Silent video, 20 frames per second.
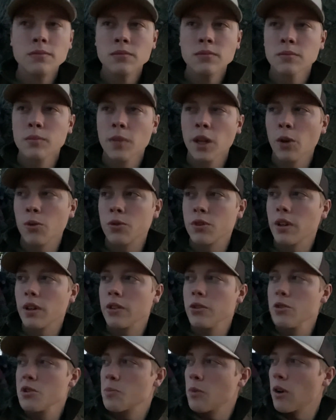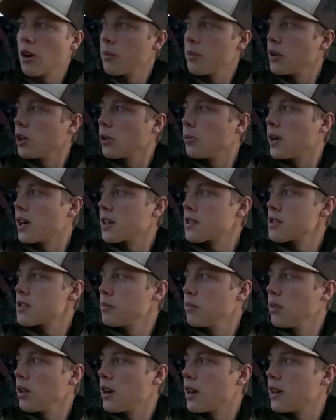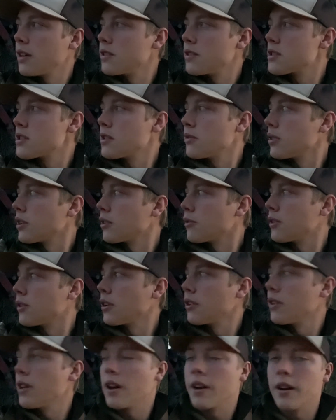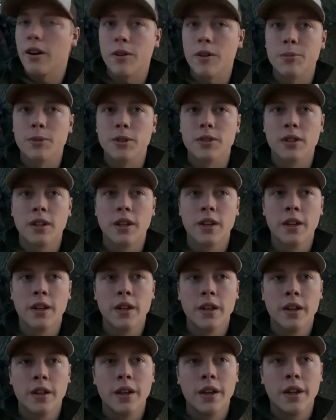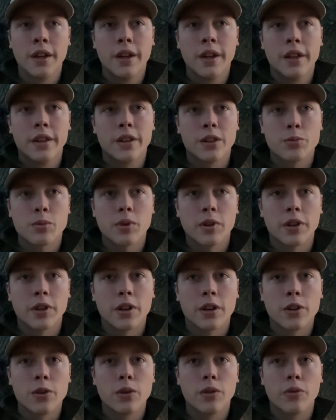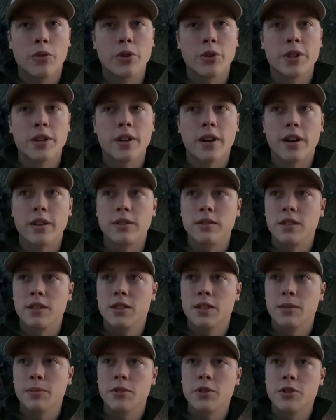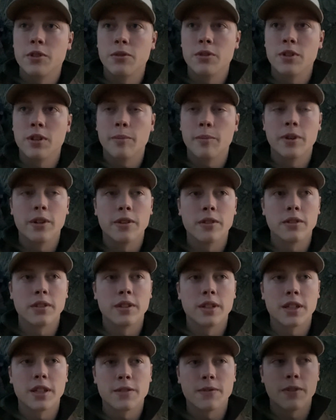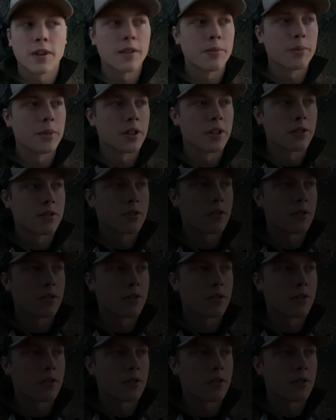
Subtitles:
I may go try a new spot. May go back to the blind and see if we can figure that out. But that's probably gonna do it for tonight, unless something shows up here in the next 5 minutes